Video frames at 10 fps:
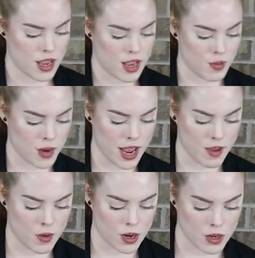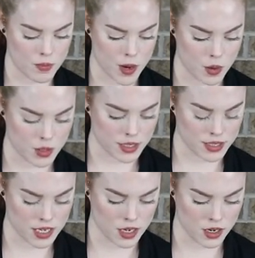and we have our components
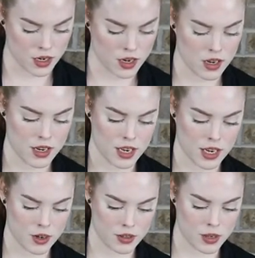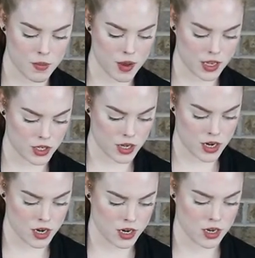here. Here's a
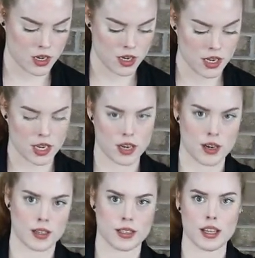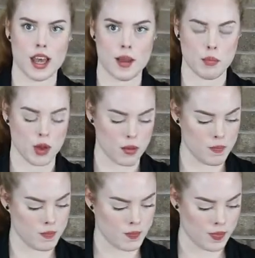buzzer, here's a light bulb,
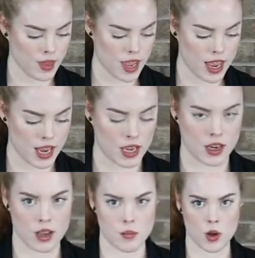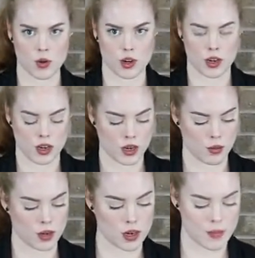and a motor. And
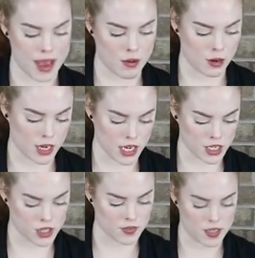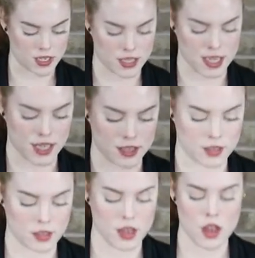we're going to power each of these
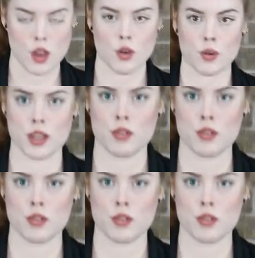things. We